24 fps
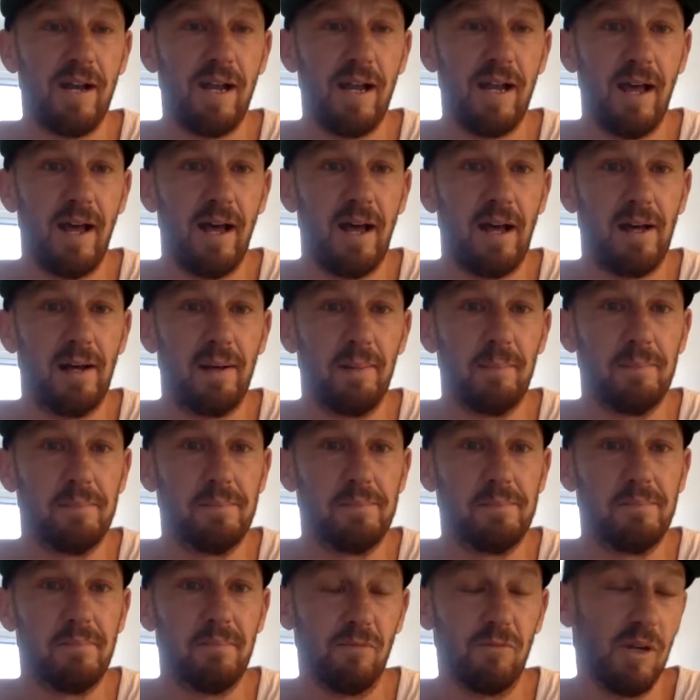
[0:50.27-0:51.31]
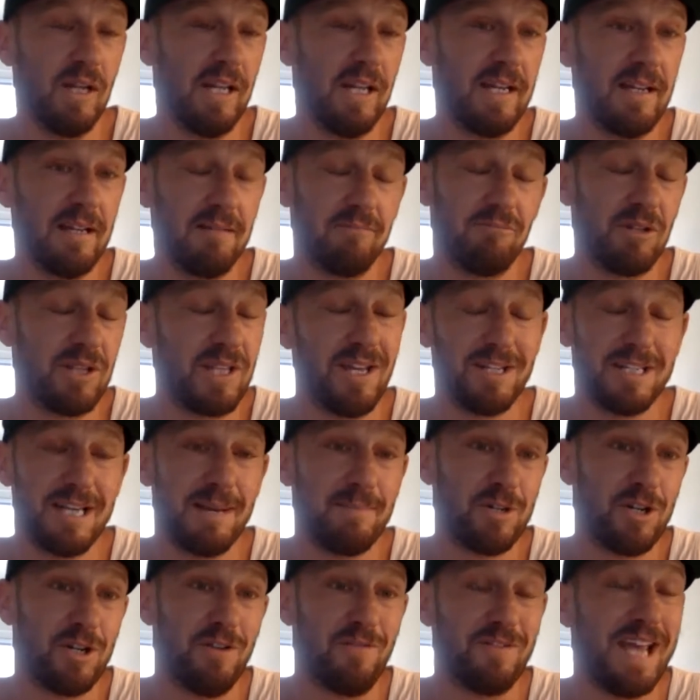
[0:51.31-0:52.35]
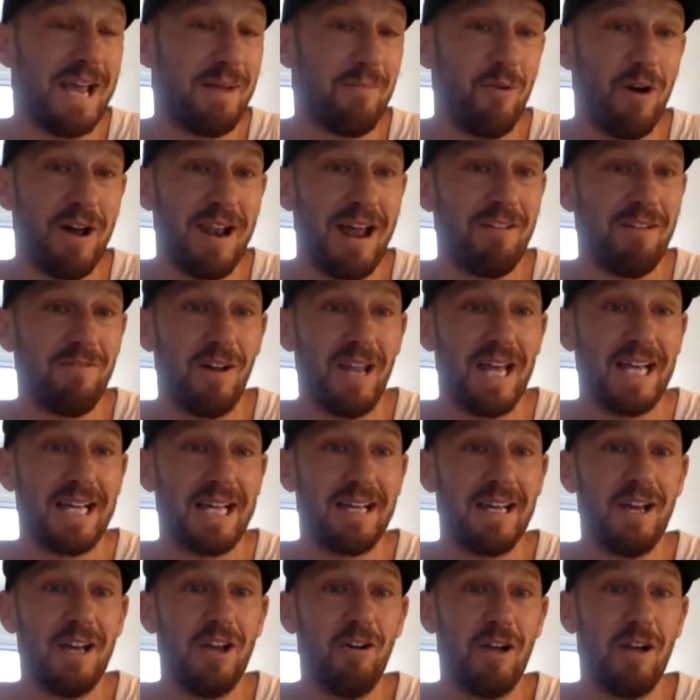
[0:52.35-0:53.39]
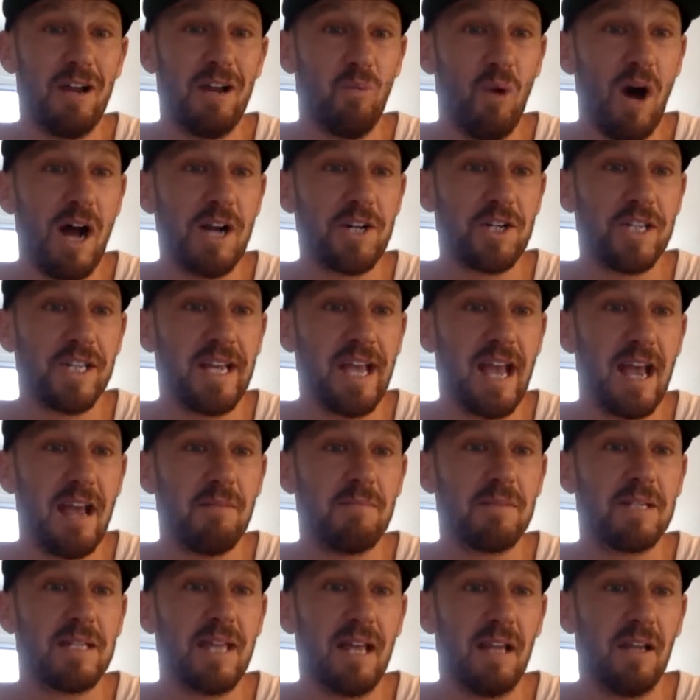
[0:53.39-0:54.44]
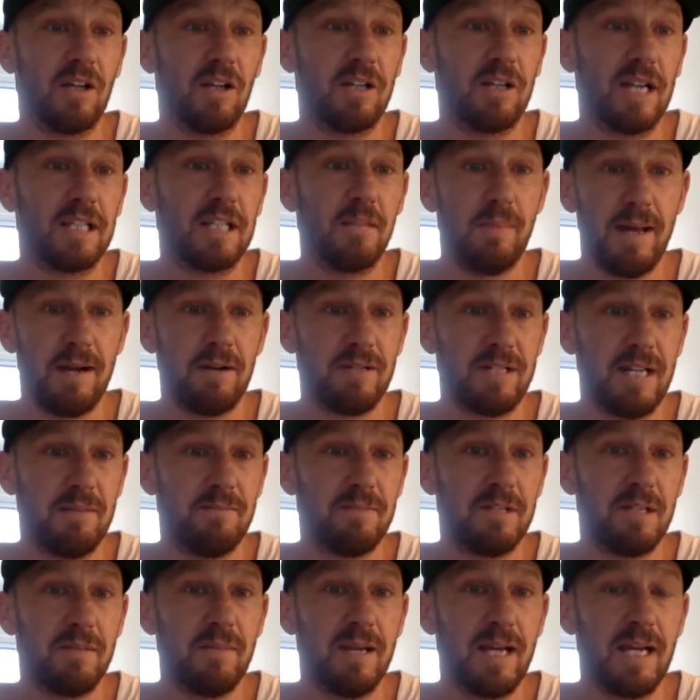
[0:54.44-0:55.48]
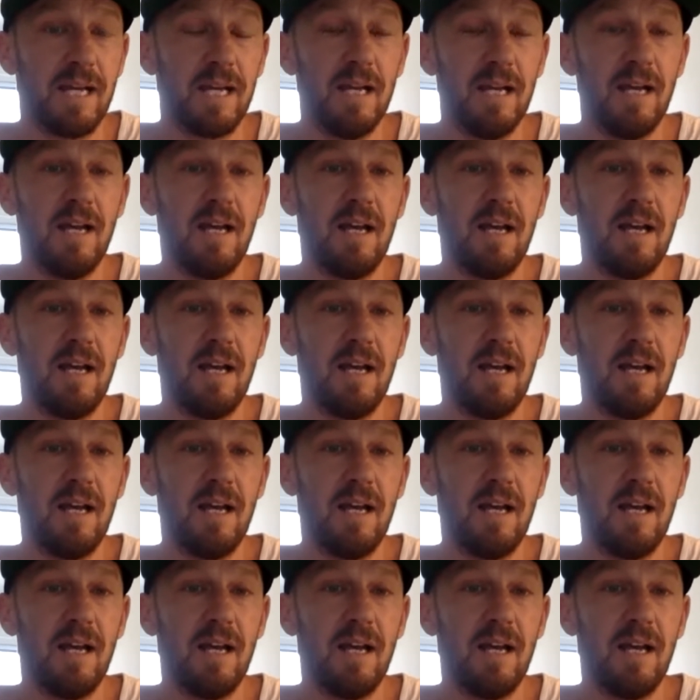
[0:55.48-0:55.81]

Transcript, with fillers: Um, really, with the exception of Game One, I felt like in watching the games, they looked like the better team to me.